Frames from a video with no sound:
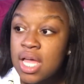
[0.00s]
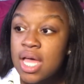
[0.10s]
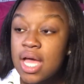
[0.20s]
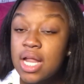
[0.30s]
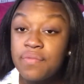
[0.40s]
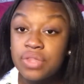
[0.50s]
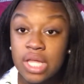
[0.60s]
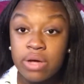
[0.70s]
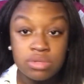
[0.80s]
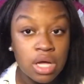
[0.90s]
and everything
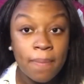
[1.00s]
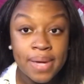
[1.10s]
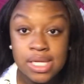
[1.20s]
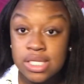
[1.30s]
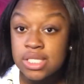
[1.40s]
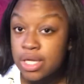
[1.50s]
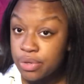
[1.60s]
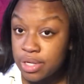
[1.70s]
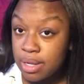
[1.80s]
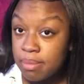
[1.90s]
was all peaches and
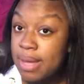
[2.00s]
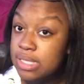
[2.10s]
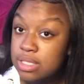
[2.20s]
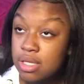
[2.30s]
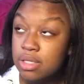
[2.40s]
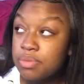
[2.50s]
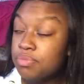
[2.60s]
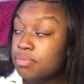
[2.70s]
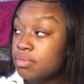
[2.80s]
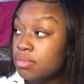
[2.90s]
cream, basically.
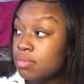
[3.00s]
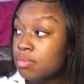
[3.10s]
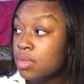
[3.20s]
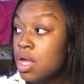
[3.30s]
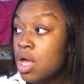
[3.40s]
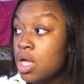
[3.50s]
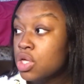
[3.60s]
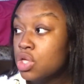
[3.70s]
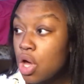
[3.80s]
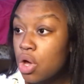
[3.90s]

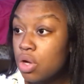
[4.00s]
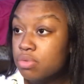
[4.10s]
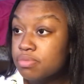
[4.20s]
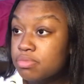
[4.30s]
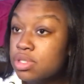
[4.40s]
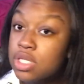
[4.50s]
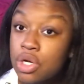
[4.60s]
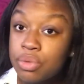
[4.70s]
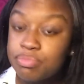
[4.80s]
Y'all, so,